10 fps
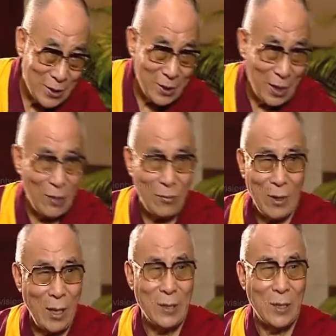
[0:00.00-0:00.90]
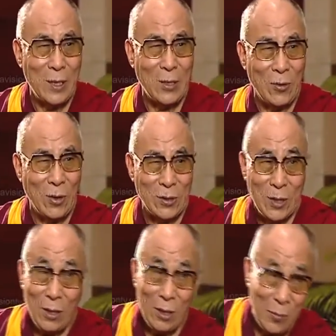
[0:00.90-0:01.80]
I really got
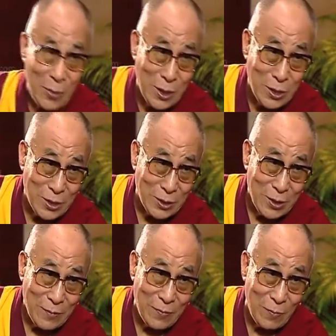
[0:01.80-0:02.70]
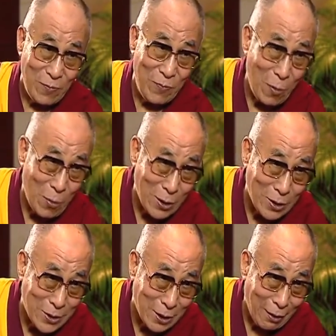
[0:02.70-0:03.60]
liberation from formality.